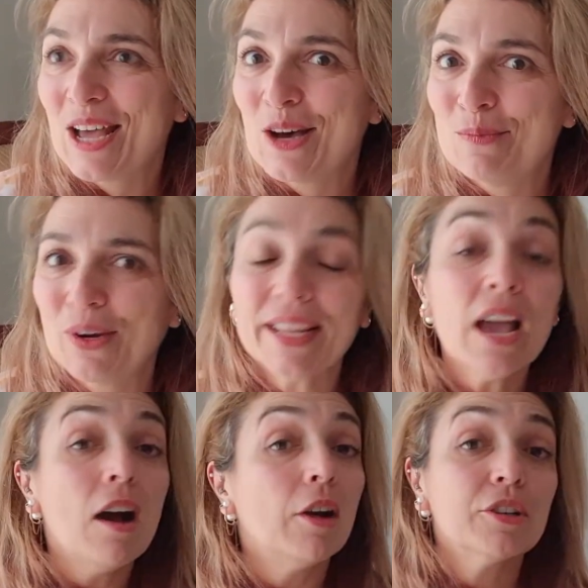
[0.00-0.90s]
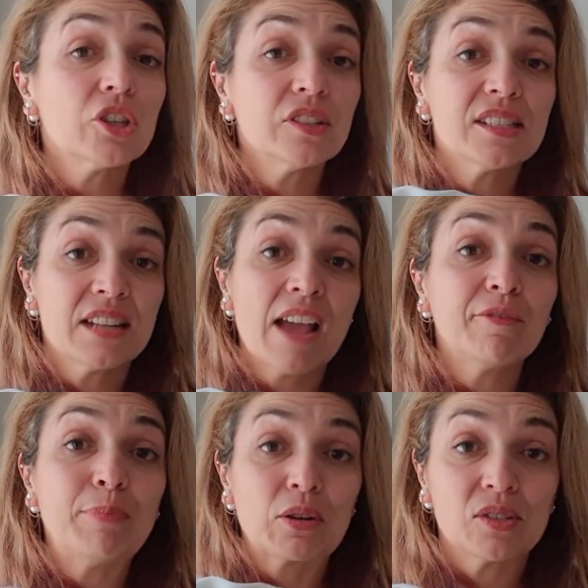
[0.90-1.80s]
Oh boy, Auroton doesn't
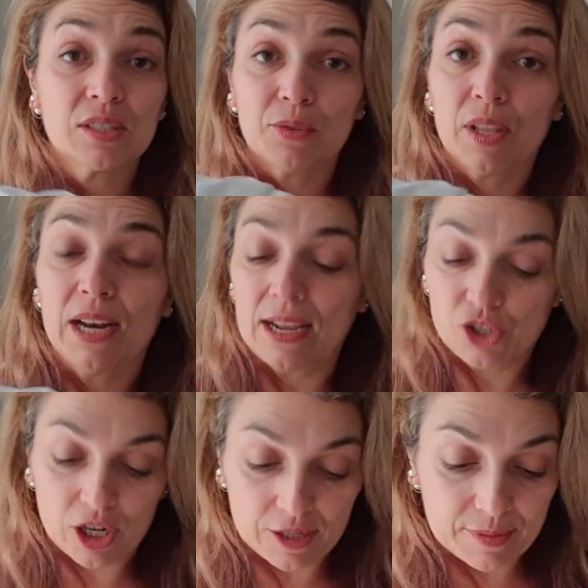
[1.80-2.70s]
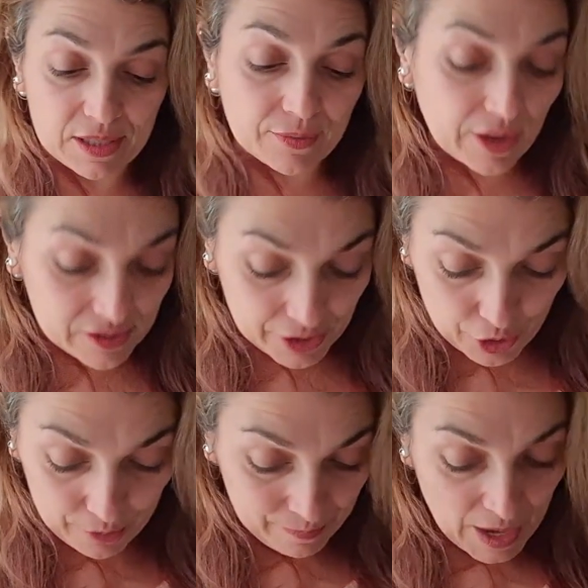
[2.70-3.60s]
have boxes for the large items as far as I
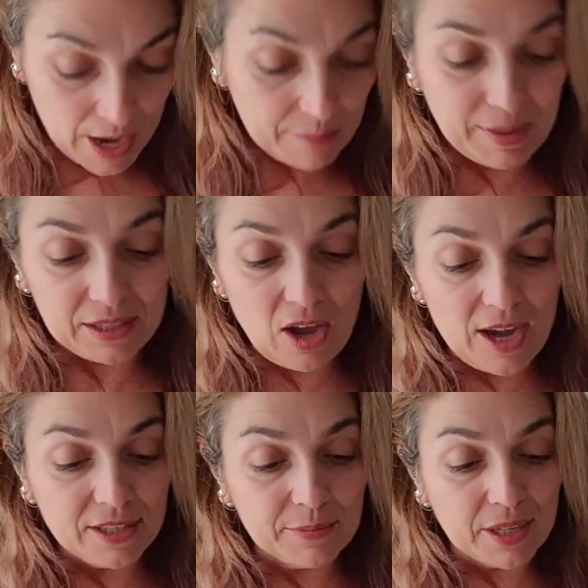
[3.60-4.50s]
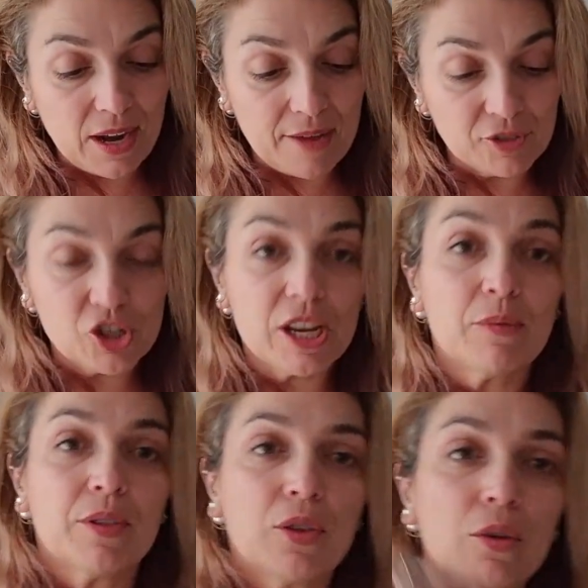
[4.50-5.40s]
know, but the item that I have to share
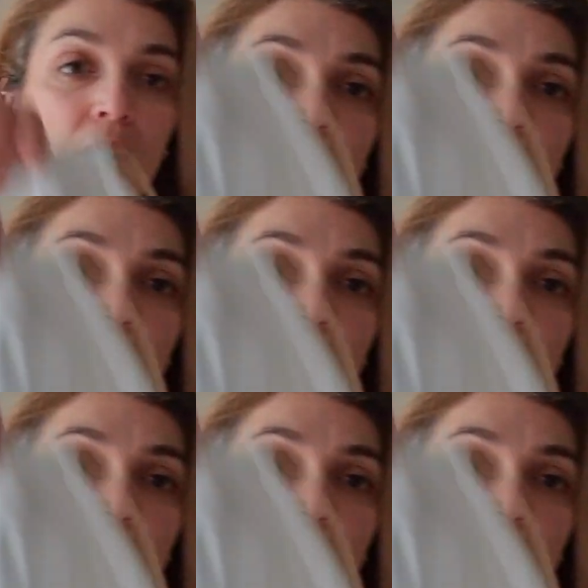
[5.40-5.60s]
with you